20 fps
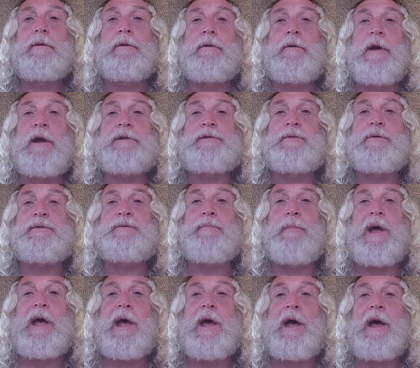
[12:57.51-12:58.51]
Grace was
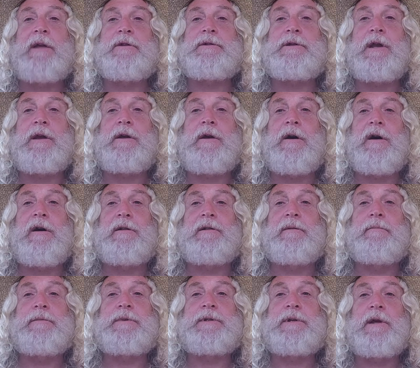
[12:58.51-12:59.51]
mad. She called
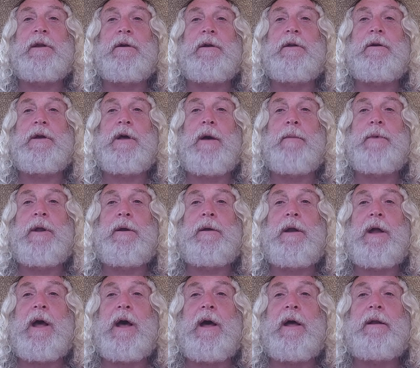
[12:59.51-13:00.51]
him, said, "Are you coming or
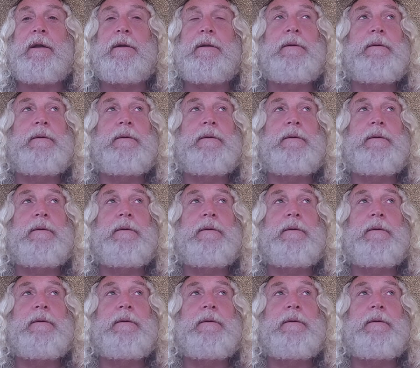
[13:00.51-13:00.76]
not?"